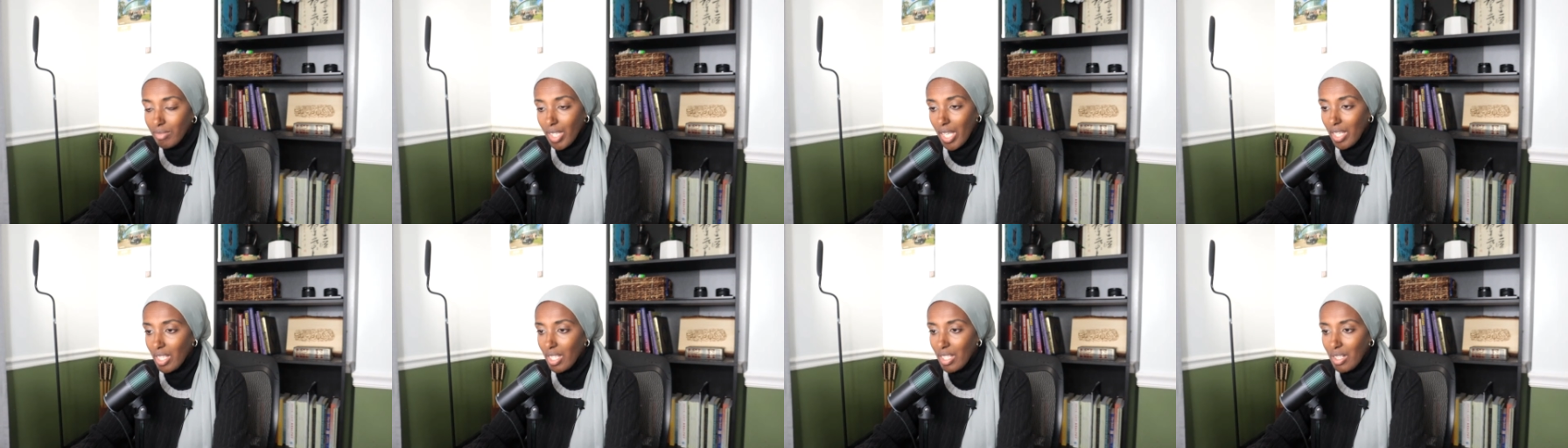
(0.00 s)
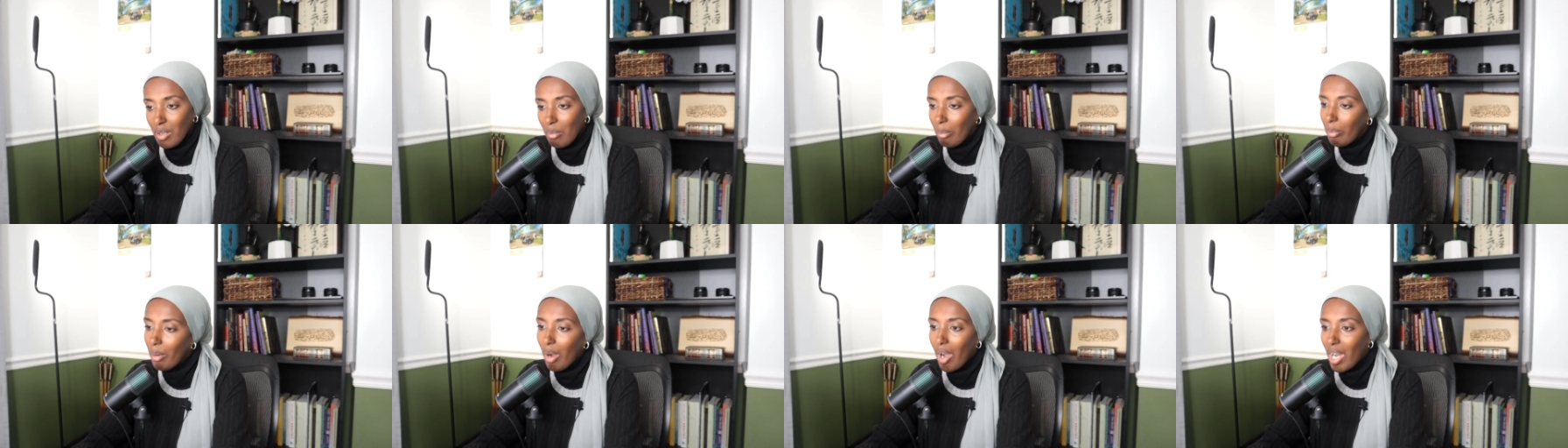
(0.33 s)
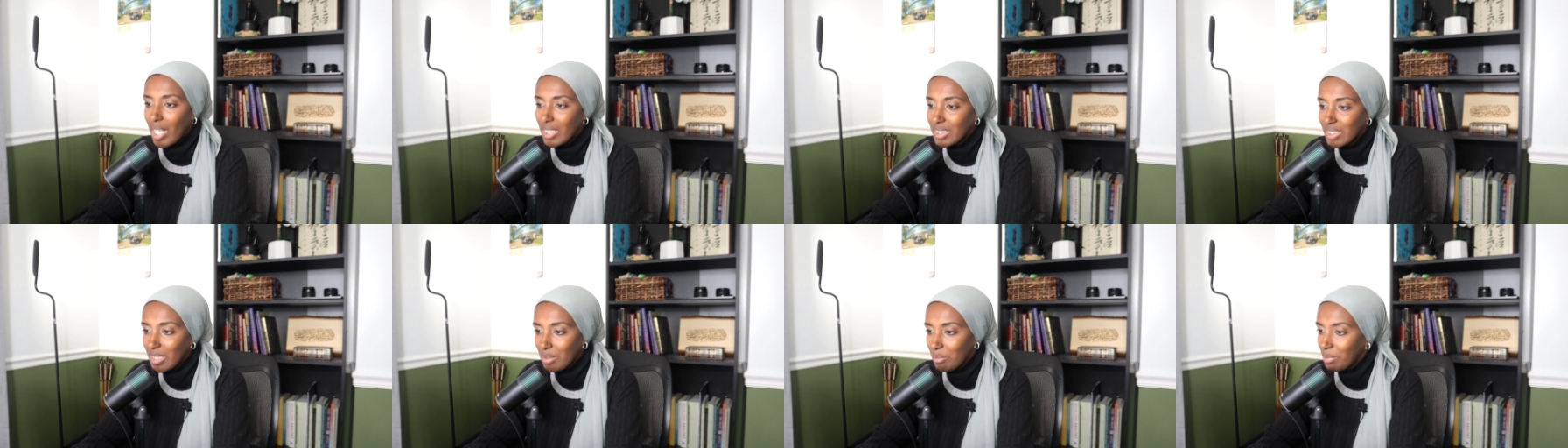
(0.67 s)
They couldn't
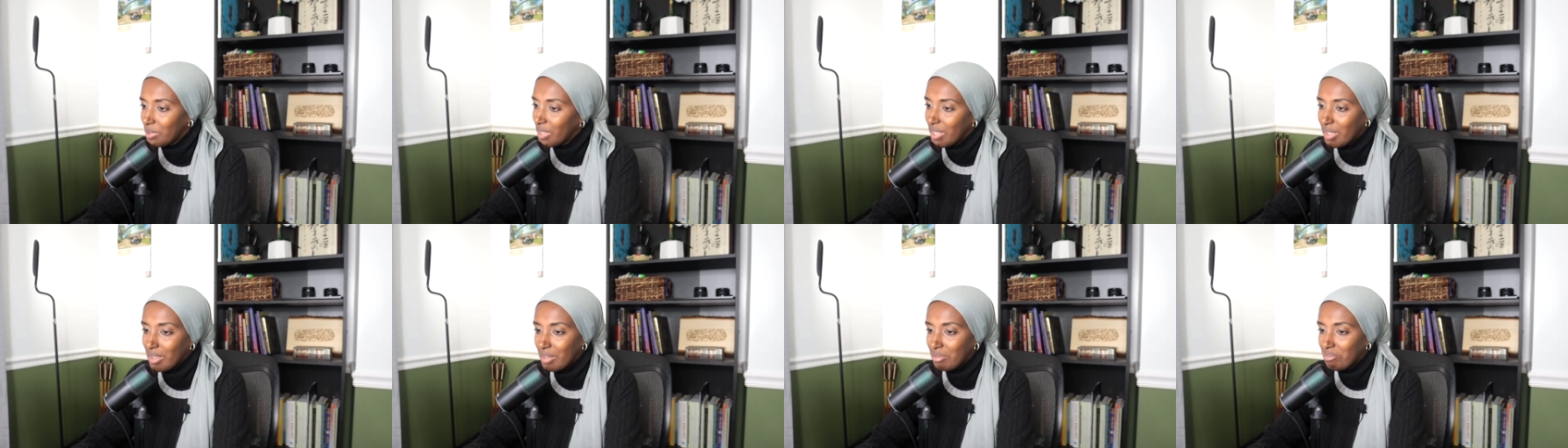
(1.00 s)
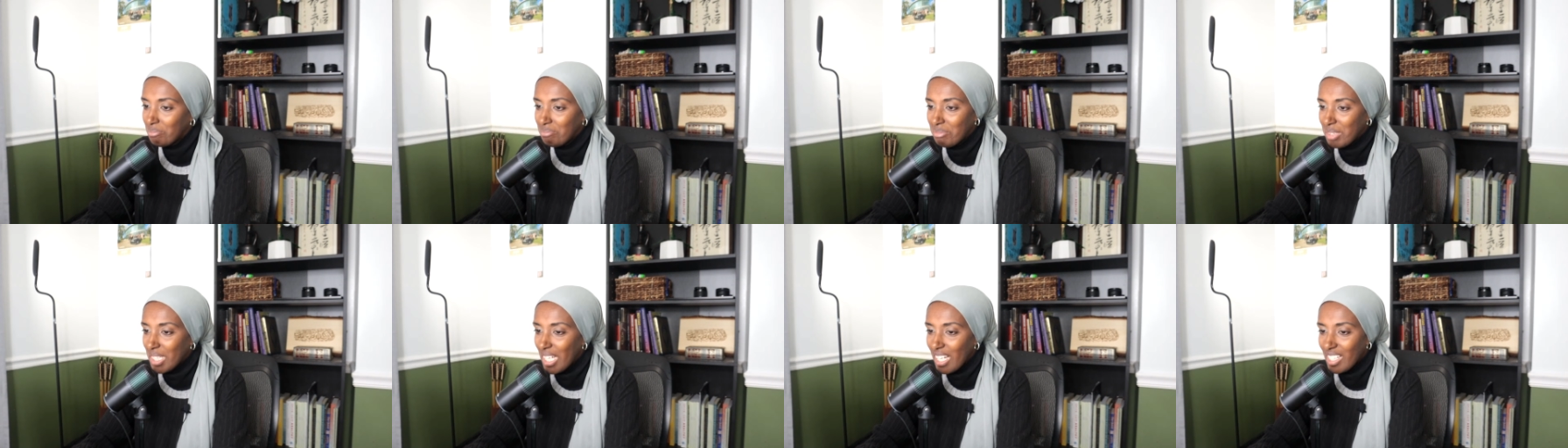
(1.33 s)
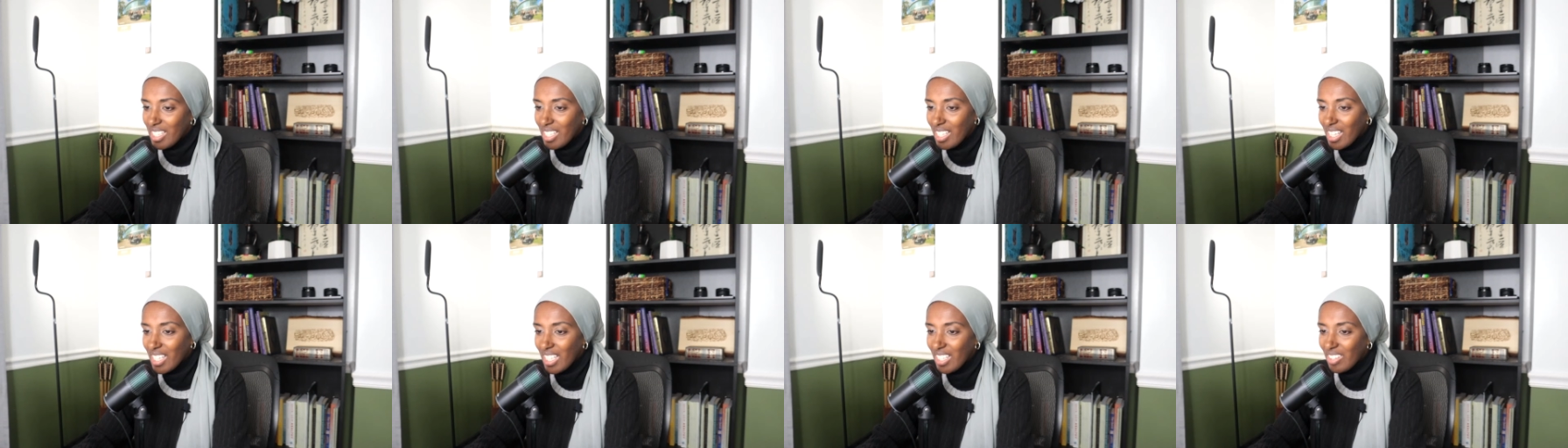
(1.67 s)
possibly be
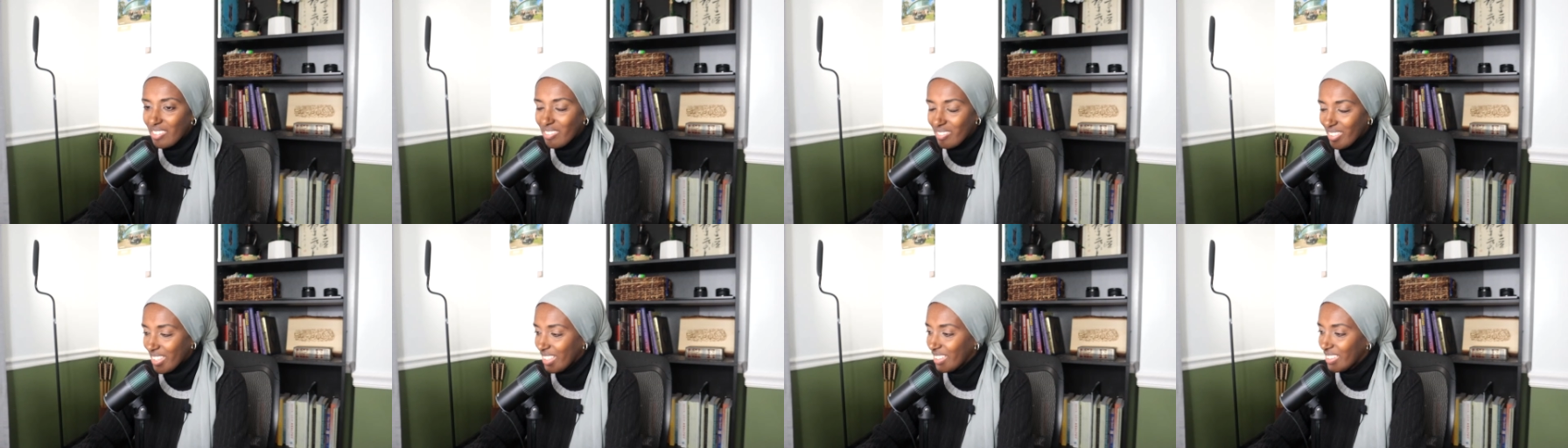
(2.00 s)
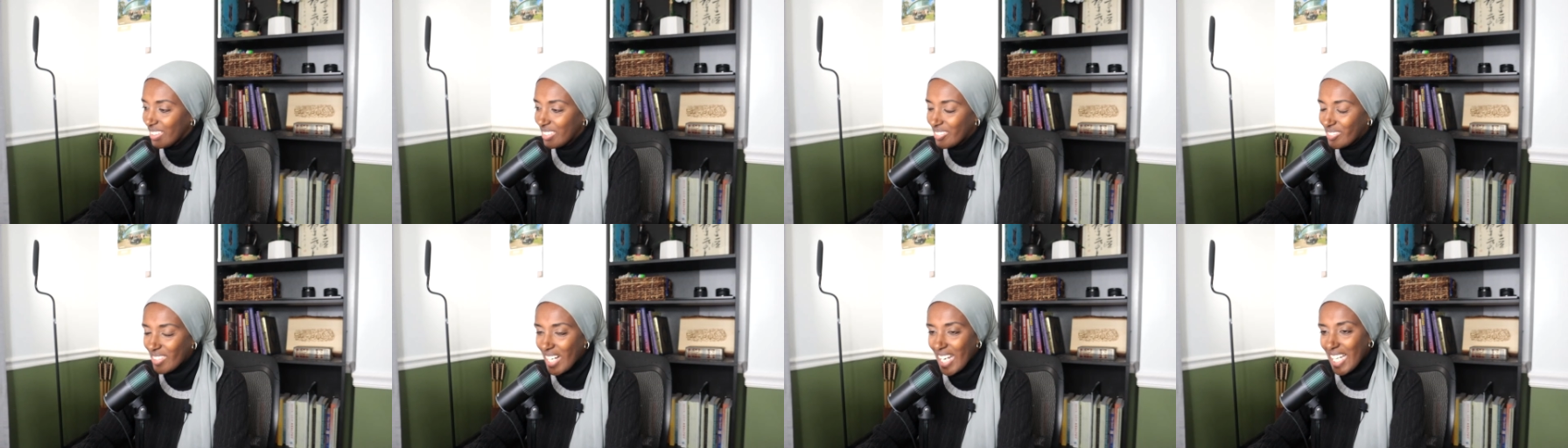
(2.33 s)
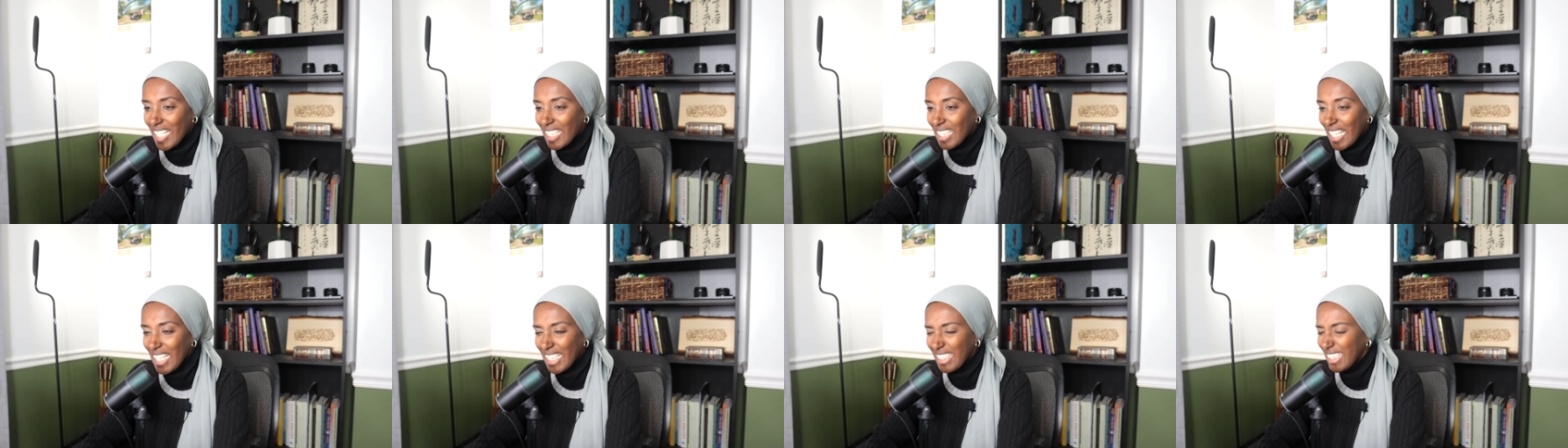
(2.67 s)
anything real,
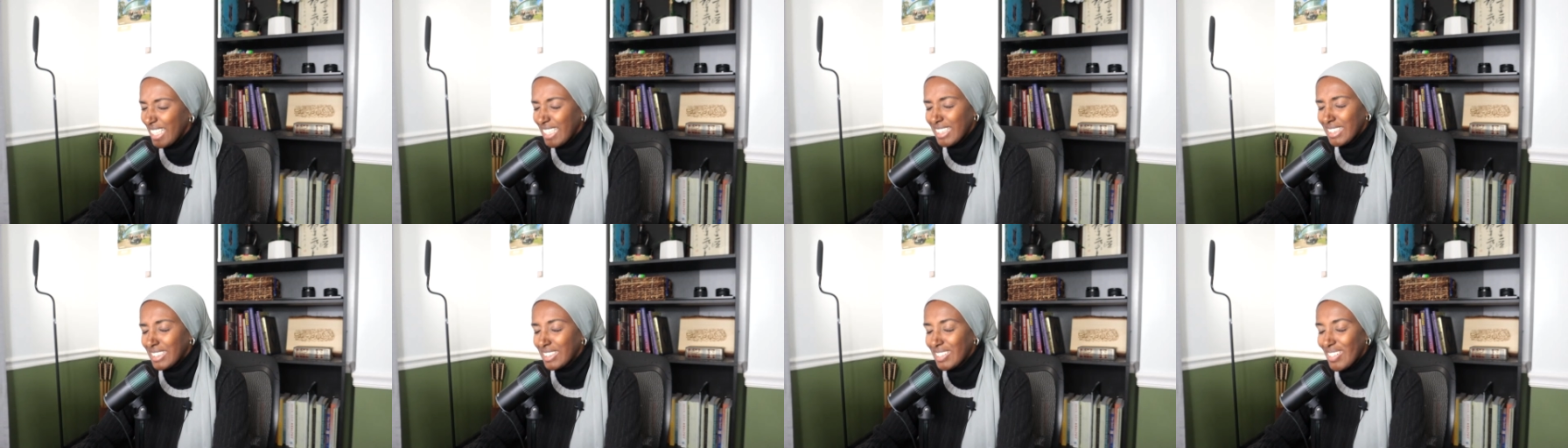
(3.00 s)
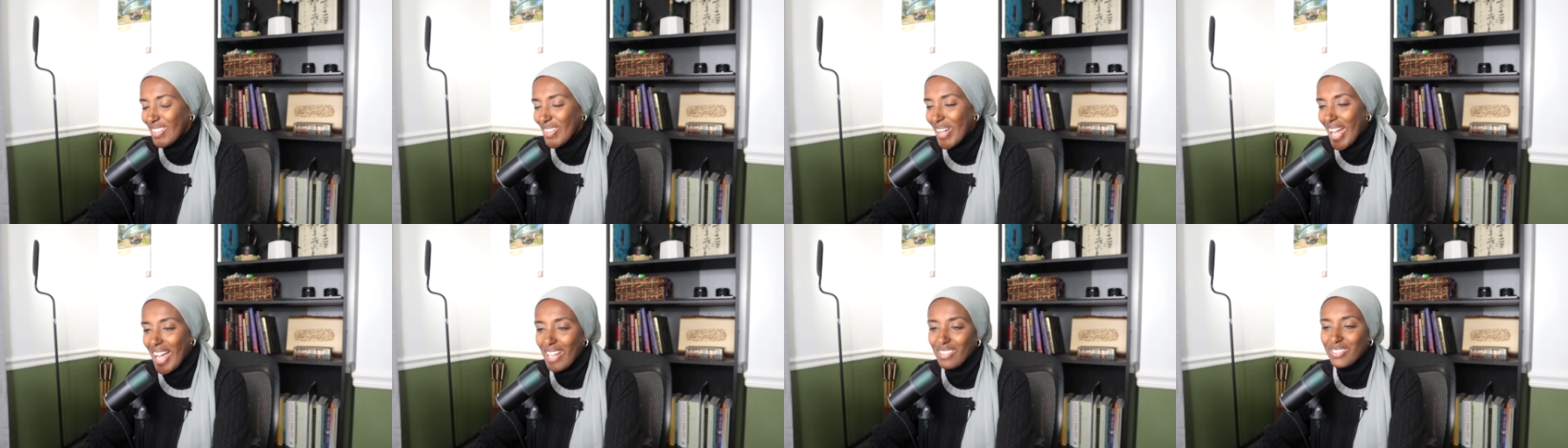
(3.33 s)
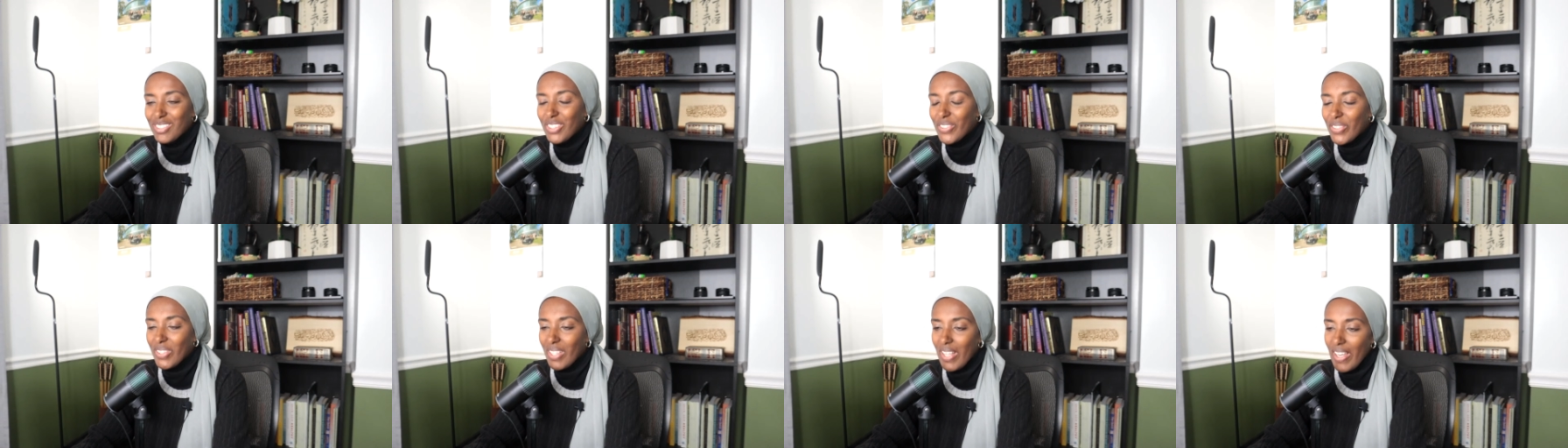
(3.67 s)
right? Like there's no
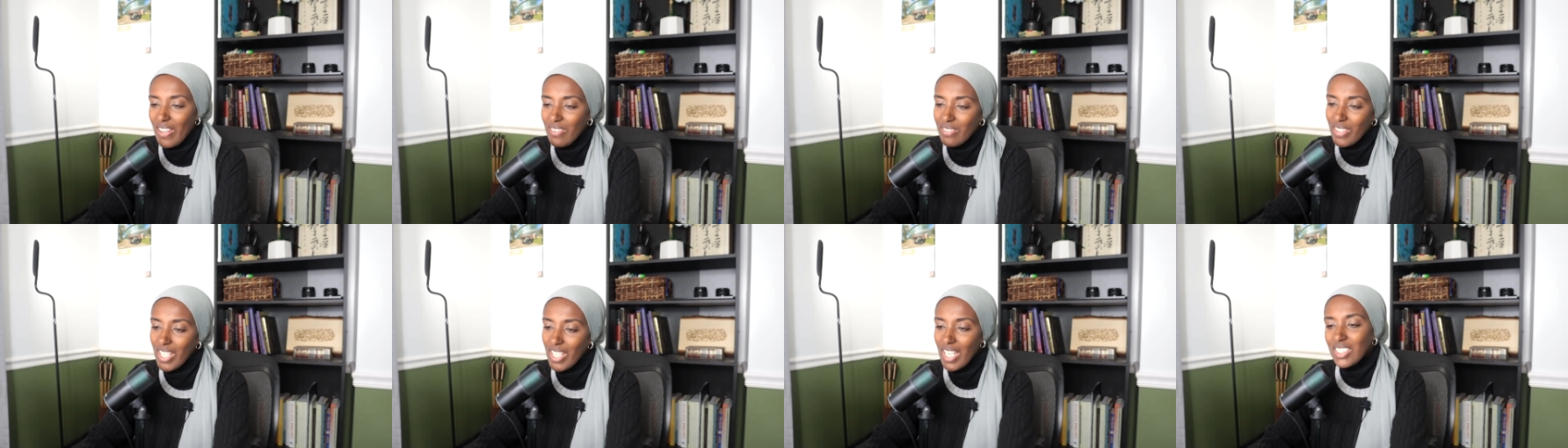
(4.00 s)
afterlife.